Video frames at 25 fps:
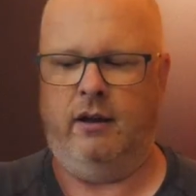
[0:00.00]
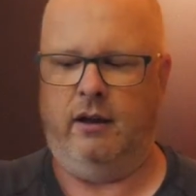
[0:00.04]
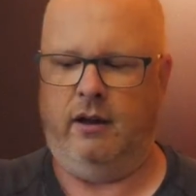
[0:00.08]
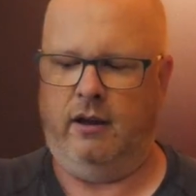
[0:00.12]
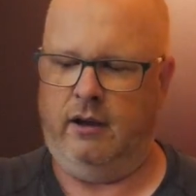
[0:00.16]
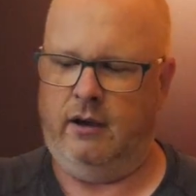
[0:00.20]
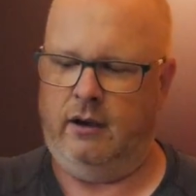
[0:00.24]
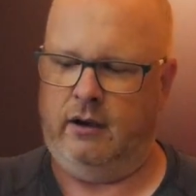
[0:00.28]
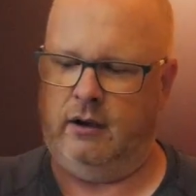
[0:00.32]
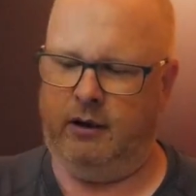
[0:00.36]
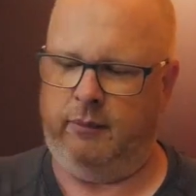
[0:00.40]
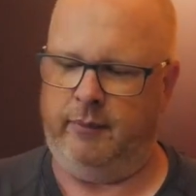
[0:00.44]

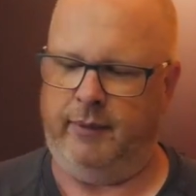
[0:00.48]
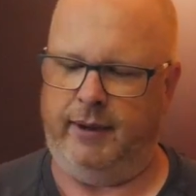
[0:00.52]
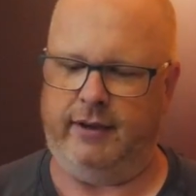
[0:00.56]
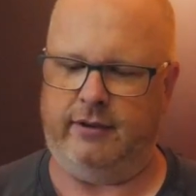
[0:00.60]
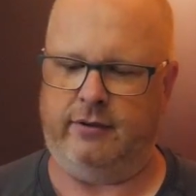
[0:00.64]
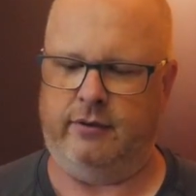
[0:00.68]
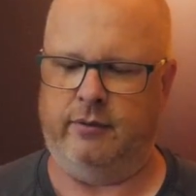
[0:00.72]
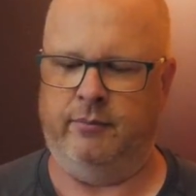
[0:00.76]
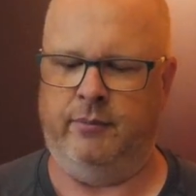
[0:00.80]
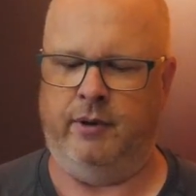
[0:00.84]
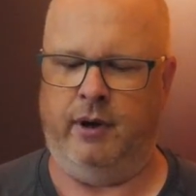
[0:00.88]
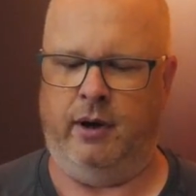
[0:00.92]
I'm going to
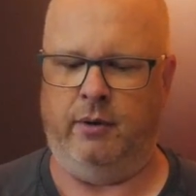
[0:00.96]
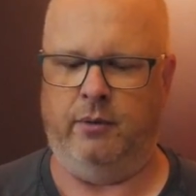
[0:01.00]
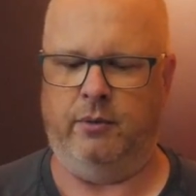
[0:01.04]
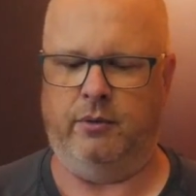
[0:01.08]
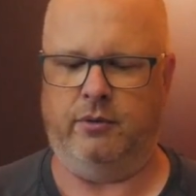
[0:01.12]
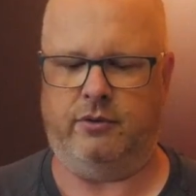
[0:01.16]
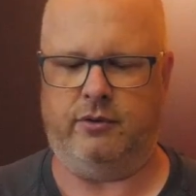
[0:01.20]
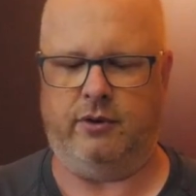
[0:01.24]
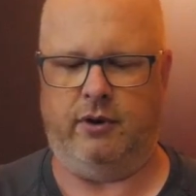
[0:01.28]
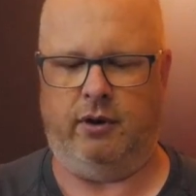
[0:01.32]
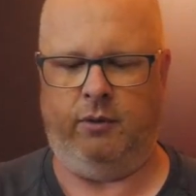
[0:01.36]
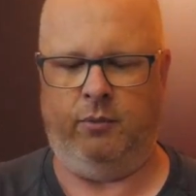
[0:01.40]
make some
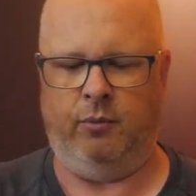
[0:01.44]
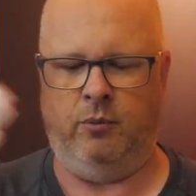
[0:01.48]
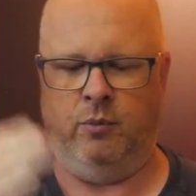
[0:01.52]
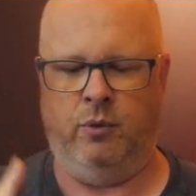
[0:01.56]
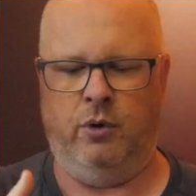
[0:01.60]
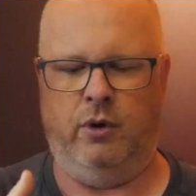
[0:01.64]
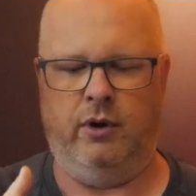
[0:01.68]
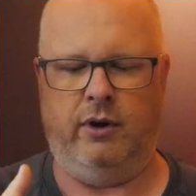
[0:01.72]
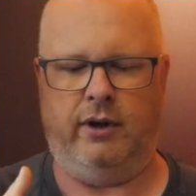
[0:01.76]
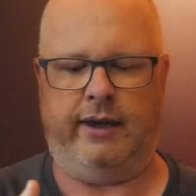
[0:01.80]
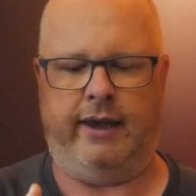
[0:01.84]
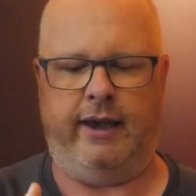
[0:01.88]
notes and
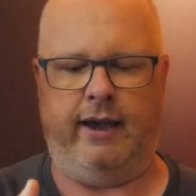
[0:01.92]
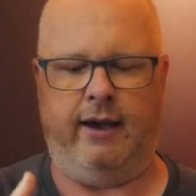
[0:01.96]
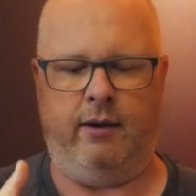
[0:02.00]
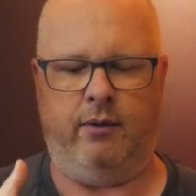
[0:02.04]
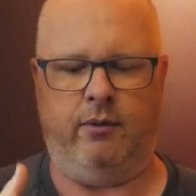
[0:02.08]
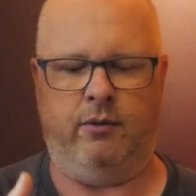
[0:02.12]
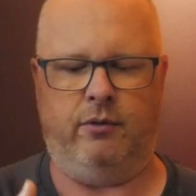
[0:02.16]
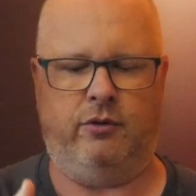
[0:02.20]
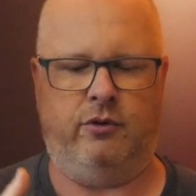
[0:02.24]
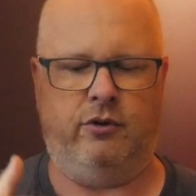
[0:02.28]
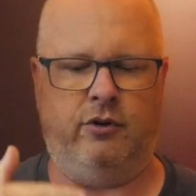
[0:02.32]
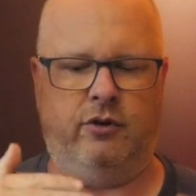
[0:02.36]
work
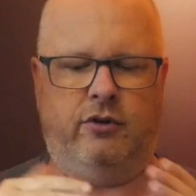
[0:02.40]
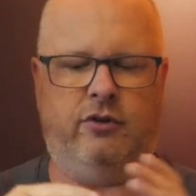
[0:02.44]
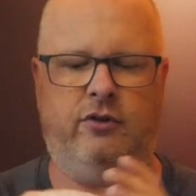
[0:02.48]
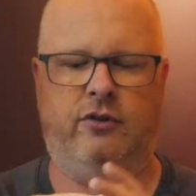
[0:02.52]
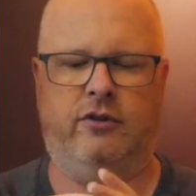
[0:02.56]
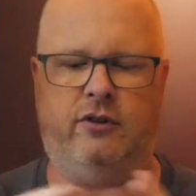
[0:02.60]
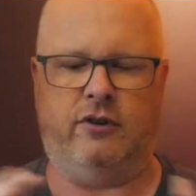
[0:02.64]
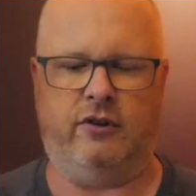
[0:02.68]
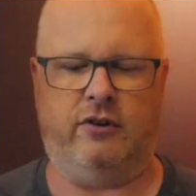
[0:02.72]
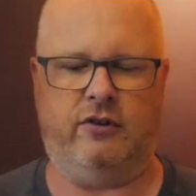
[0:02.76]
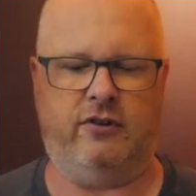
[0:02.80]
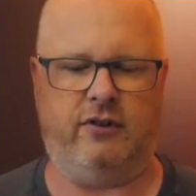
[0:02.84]
out,
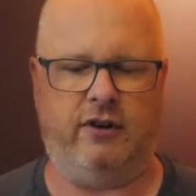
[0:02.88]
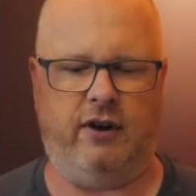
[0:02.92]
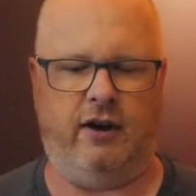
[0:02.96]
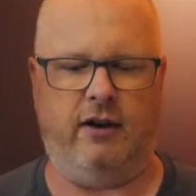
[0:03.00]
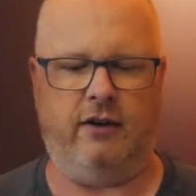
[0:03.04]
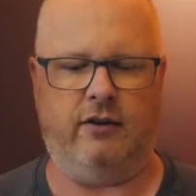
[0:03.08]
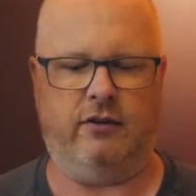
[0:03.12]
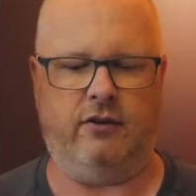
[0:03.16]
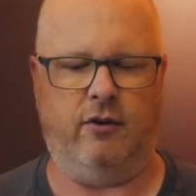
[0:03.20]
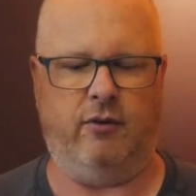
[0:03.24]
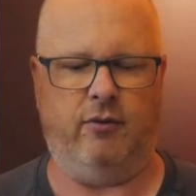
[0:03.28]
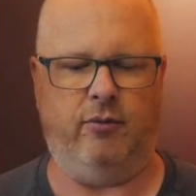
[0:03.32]
just to
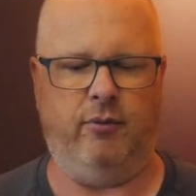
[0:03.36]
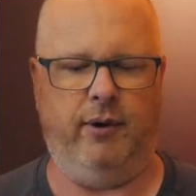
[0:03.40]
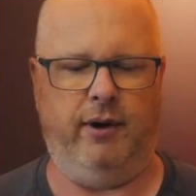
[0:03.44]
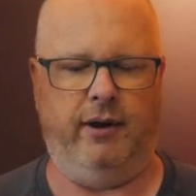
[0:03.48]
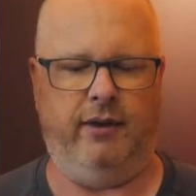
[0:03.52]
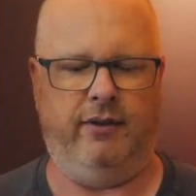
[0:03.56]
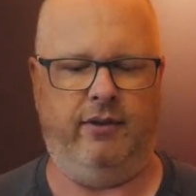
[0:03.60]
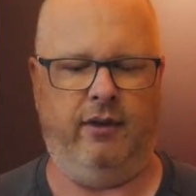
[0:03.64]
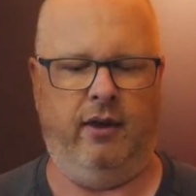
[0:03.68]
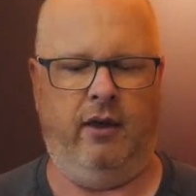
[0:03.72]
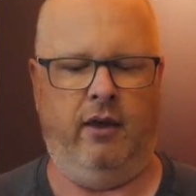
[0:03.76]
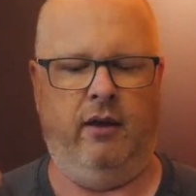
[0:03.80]
start off
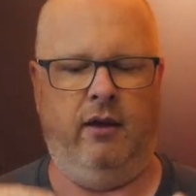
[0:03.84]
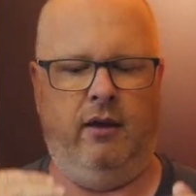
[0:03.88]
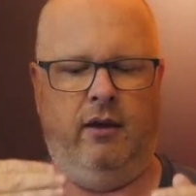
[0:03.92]
with,